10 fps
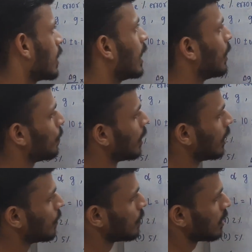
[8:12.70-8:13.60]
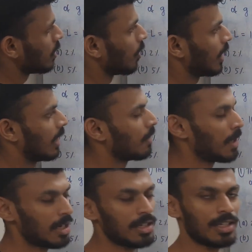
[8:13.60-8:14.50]
key to reduce your random
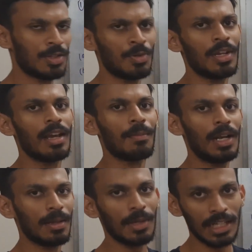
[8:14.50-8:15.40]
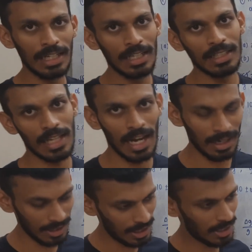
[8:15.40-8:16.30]
errors is to take multiple readings
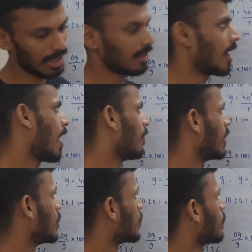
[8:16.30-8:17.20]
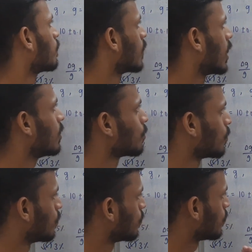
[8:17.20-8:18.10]
and then take the average. Okay,
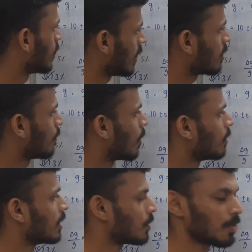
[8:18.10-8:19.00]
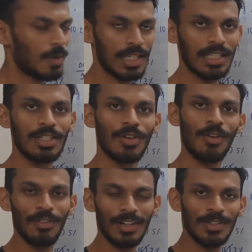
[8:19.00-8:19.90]
so that's about these two questions.
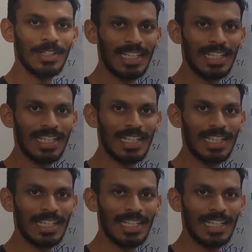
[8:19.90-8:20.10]
Over to the